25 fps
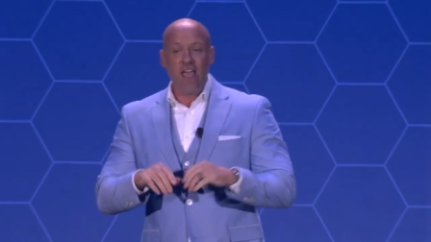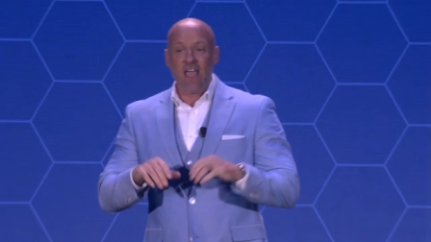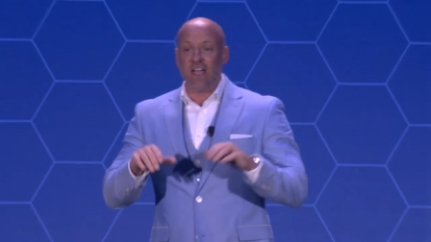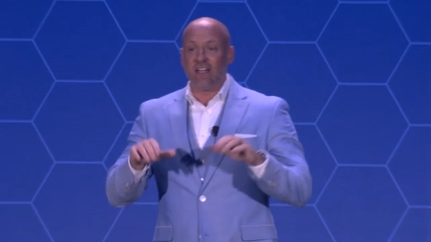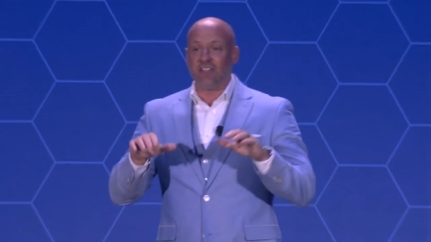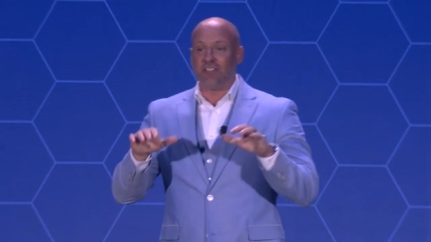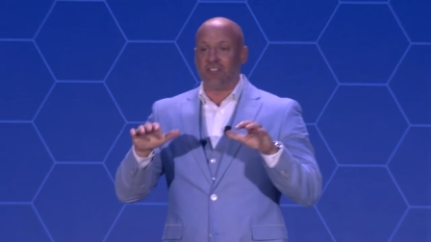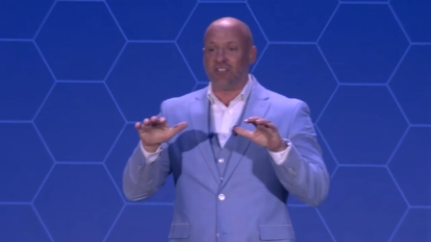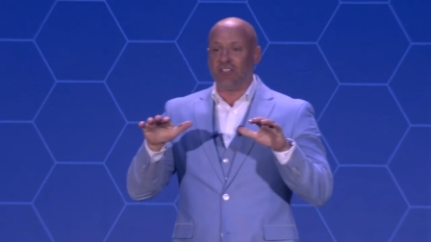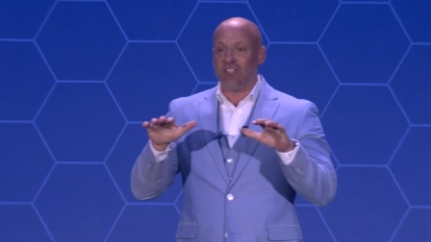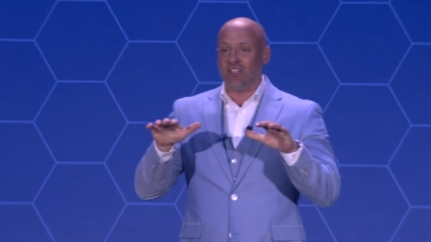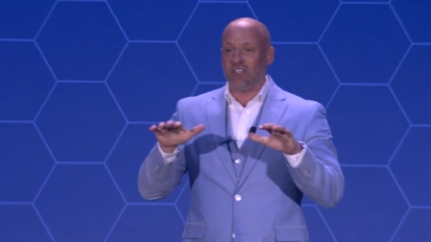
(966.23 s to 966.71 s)

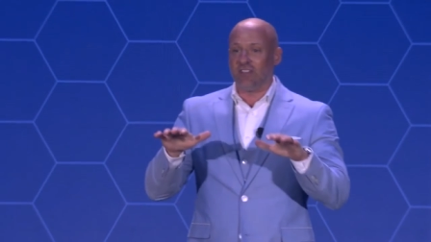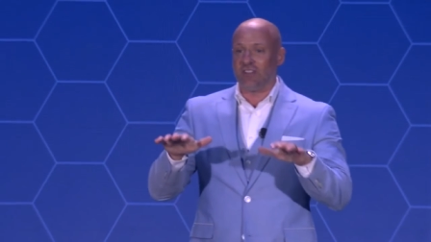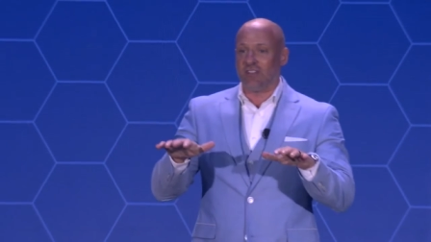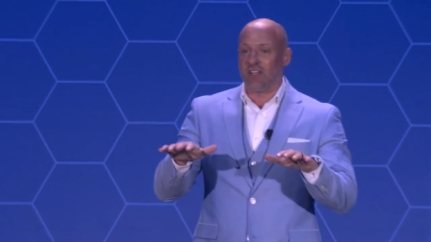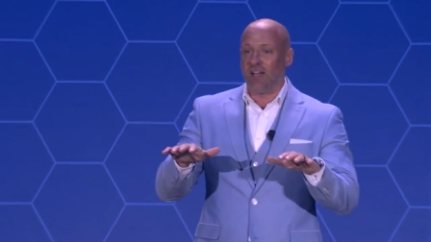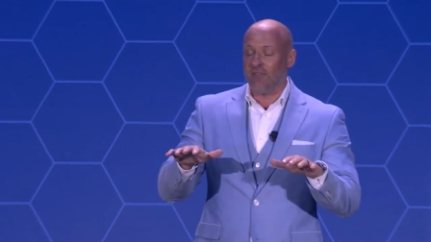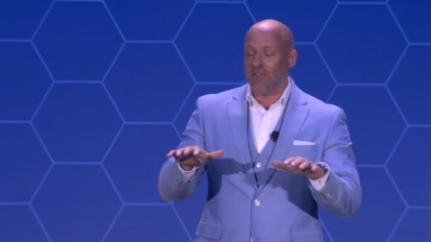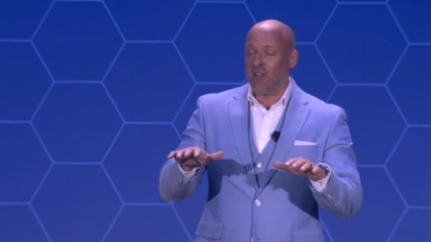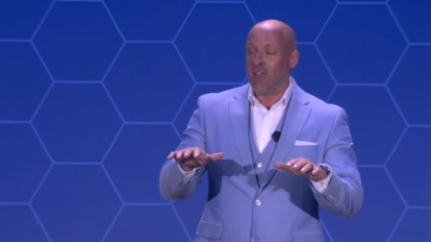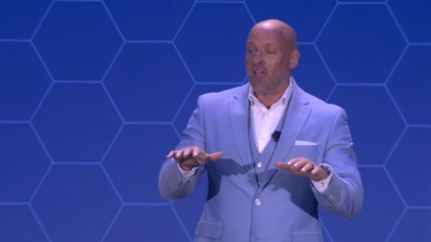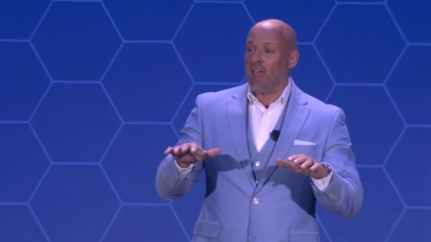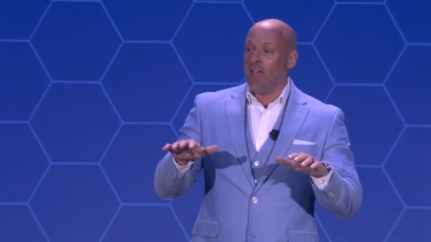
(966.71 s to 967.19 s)
and she
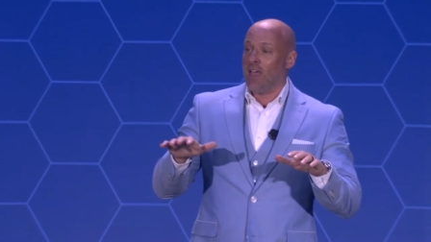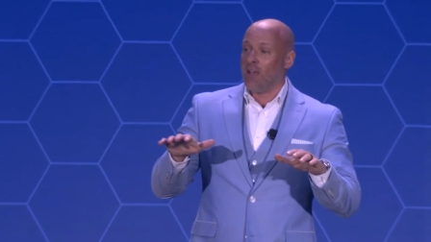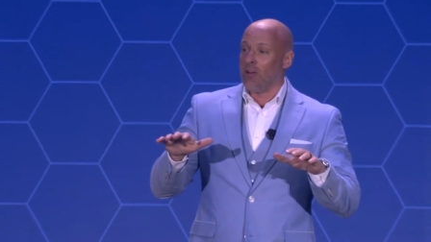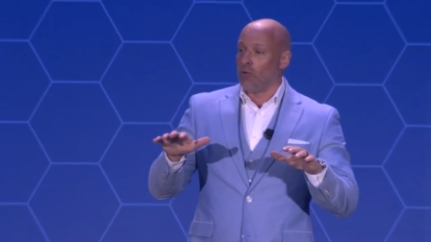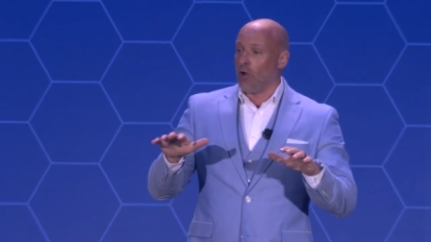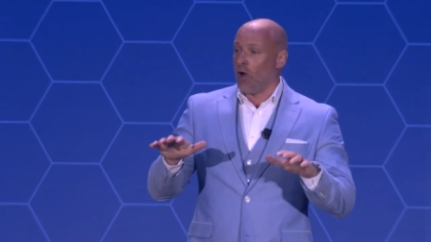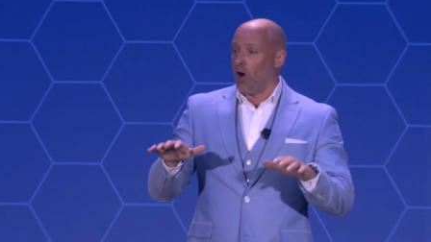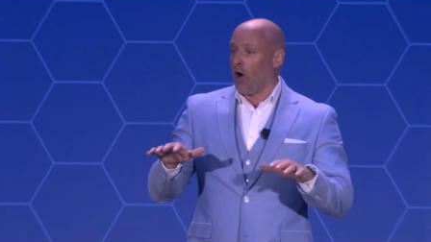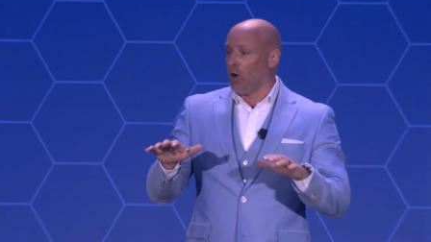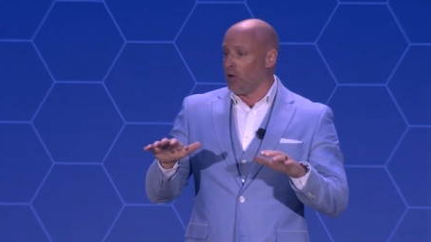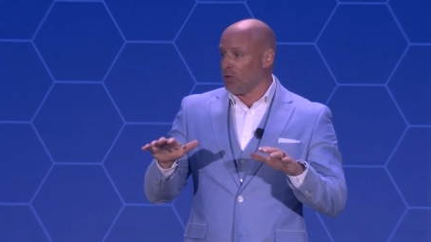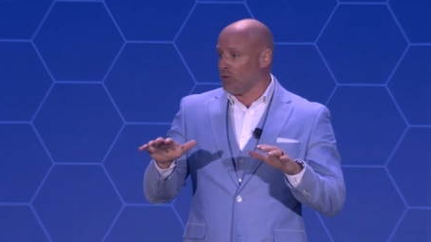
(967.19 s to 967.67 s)
loved, and
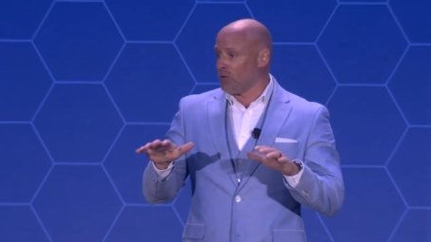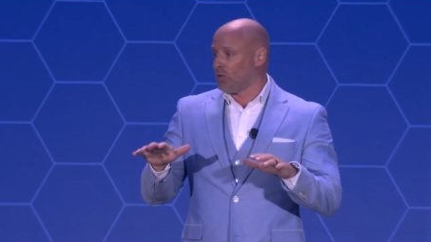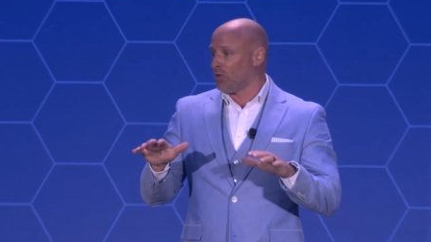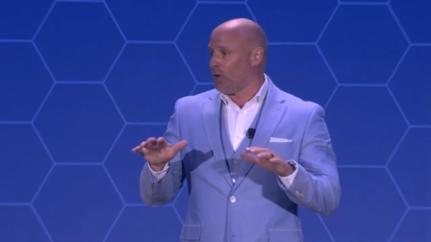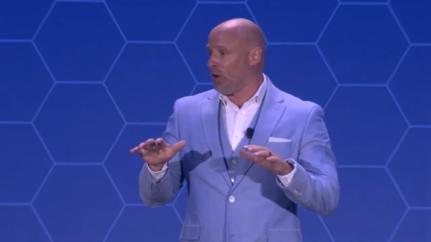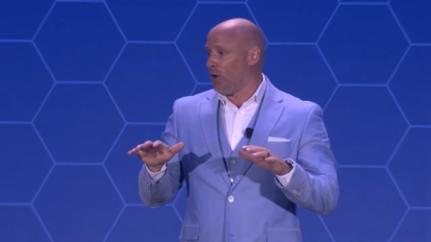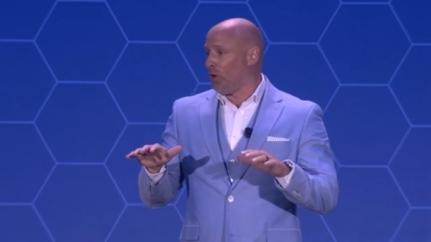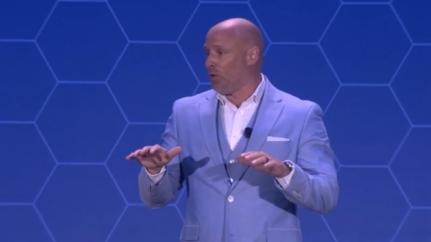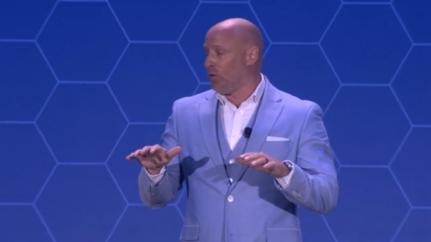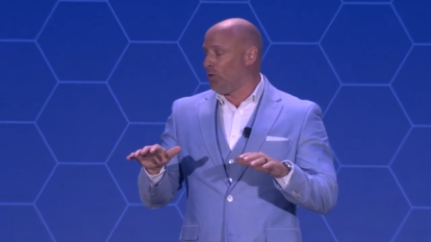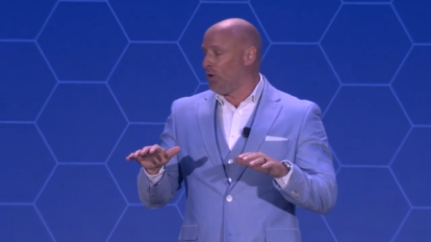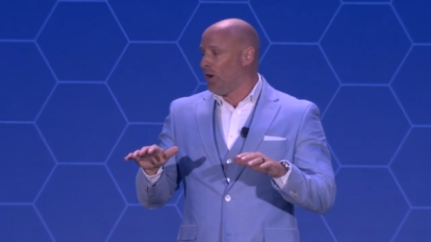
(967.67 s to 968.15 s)

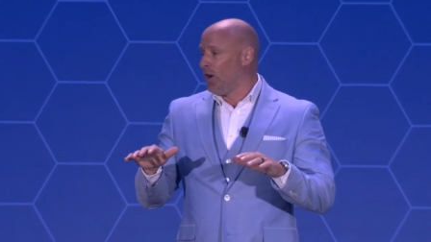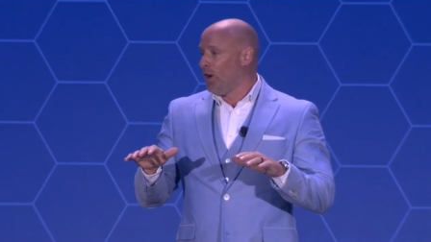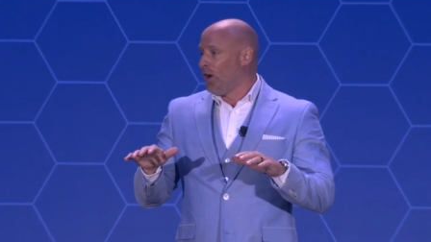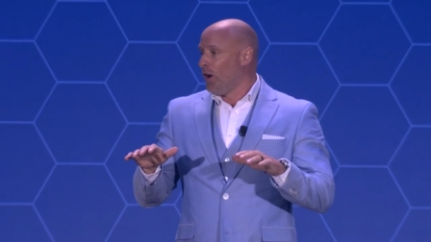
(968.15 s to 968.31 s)
also